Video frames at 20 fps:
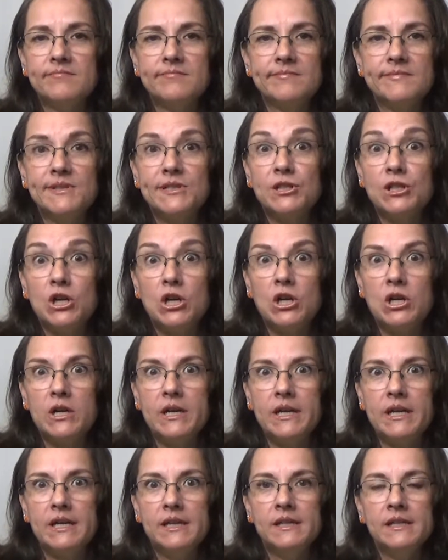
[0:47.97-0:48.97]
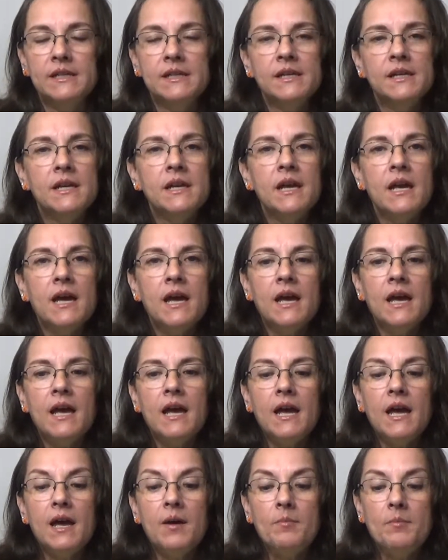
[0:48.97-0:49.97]
Sorry.
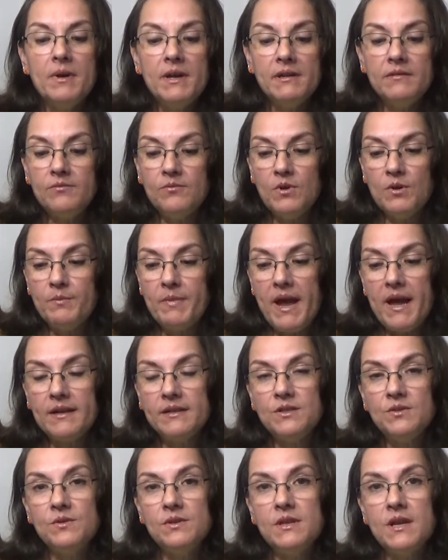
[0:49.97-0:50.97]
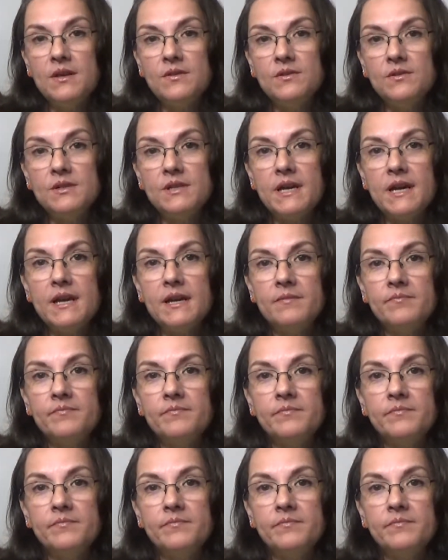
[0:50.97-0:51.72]
But we're back to another day.